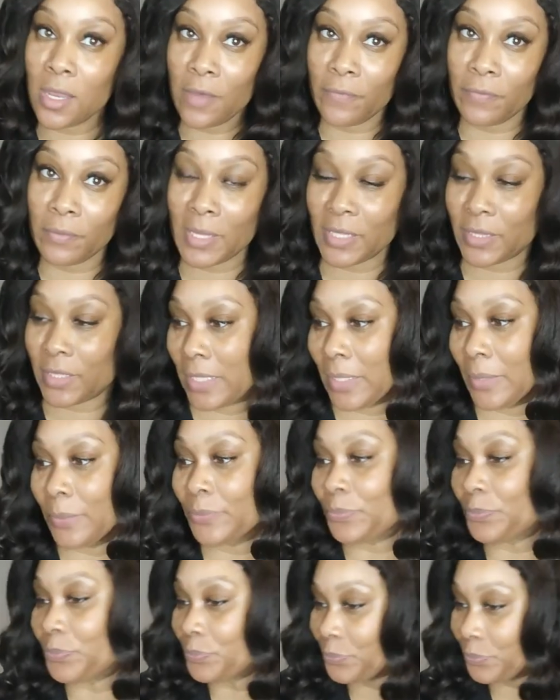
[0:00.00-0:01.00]
enough about that.
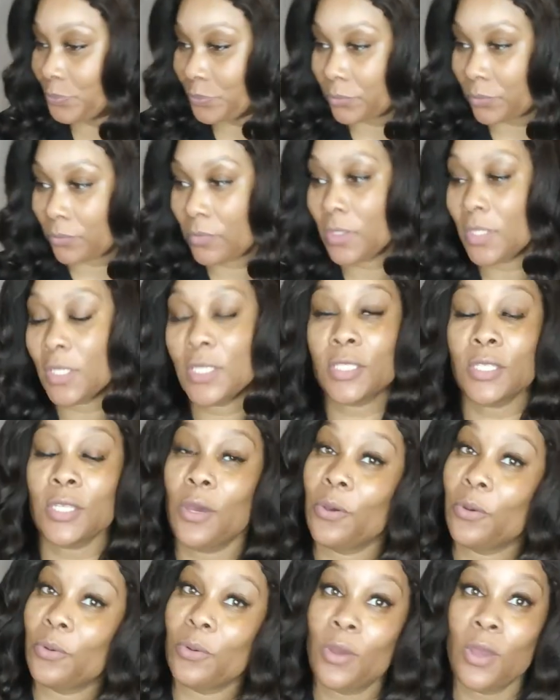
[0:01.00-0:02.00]

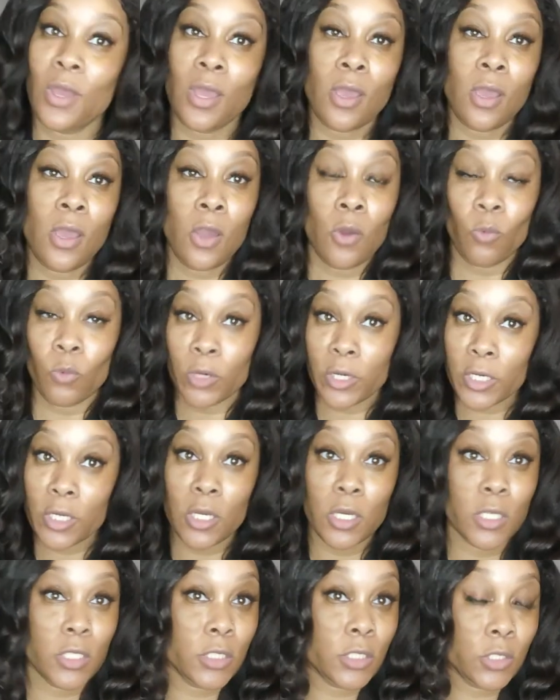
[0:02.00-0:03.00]
So we're
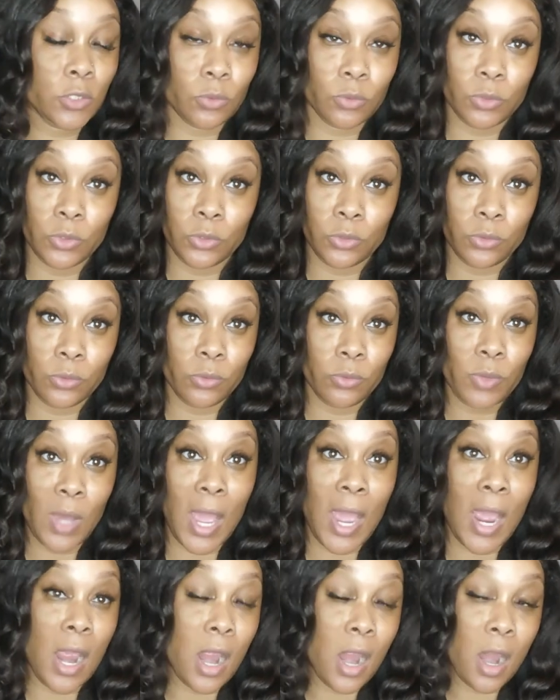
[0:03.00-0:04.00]
going to do
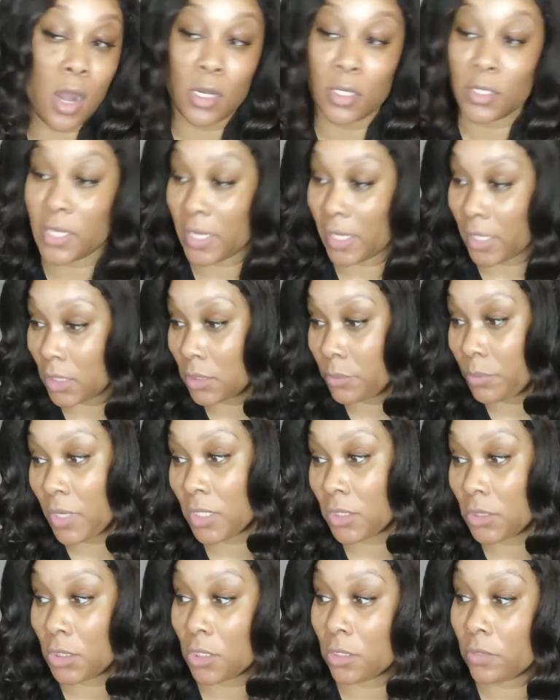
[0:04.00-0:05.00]
our last
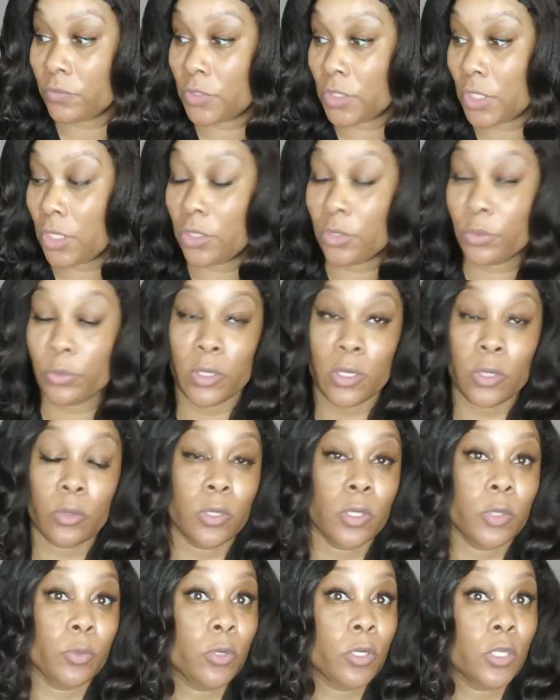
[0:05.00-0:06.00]
paycheck of
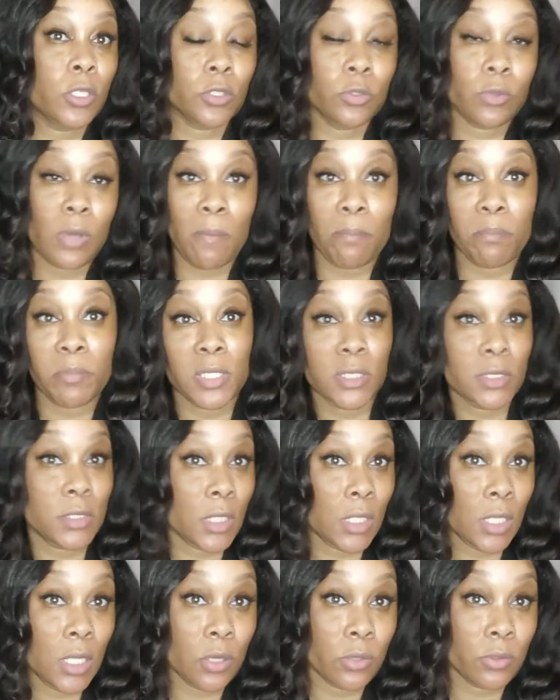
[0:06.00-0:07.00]
January. We're going to do our
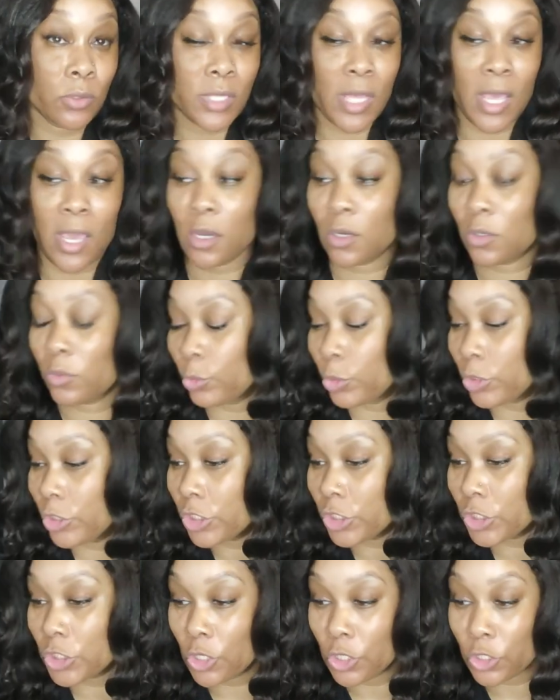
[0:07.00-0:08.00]
budget closeout and we're
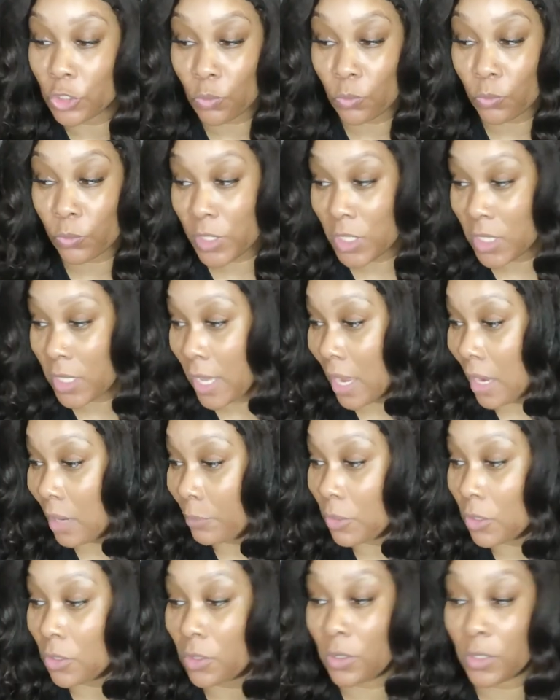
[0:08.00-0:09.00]
just going to
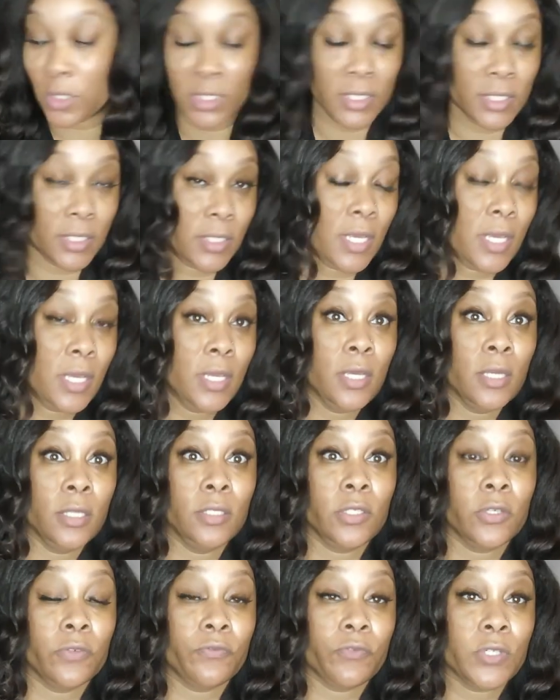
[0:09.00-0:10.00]
recap on
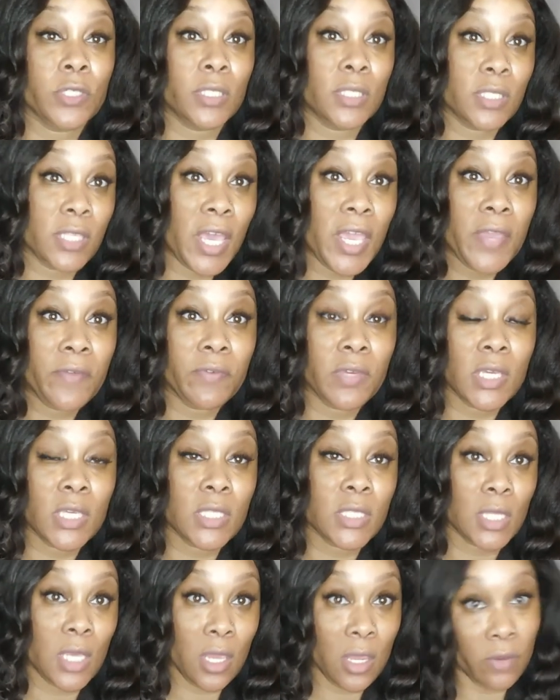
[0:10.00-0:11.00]
different
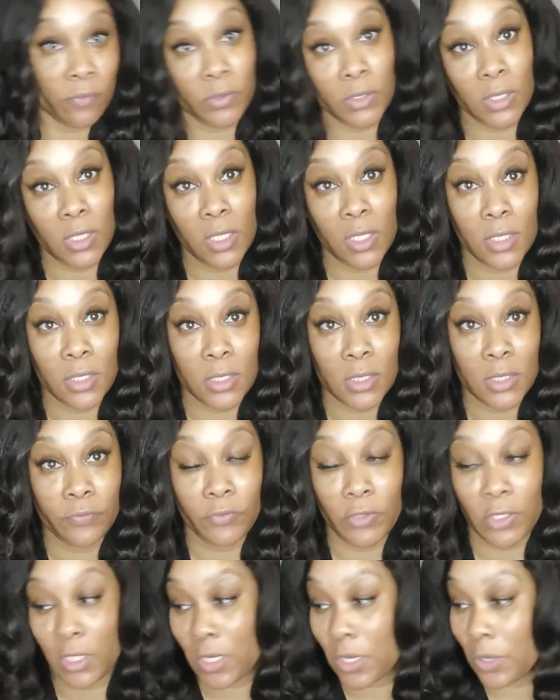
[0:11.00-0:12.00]
savings and everything in this
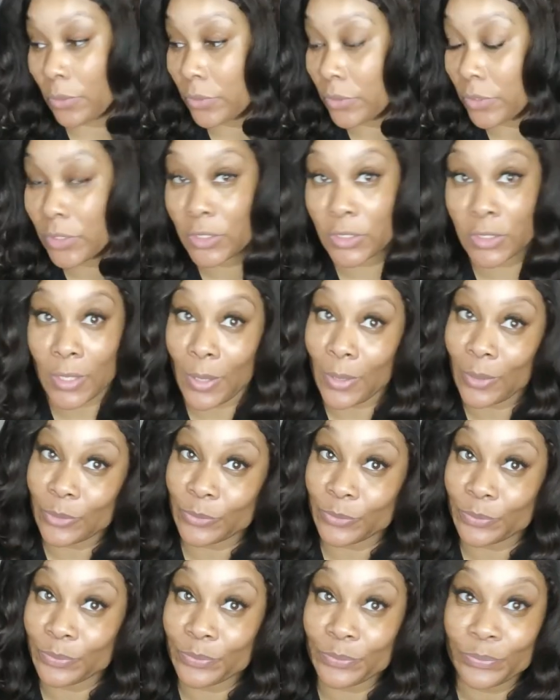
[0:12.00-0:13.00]
video.
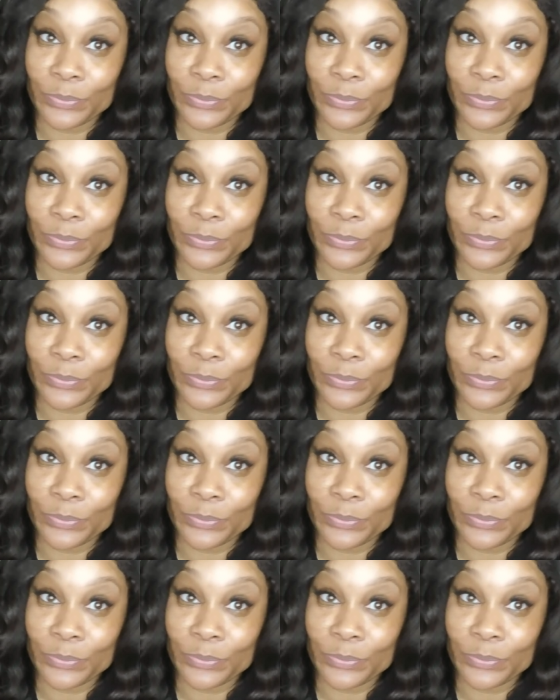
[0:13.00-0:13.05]
So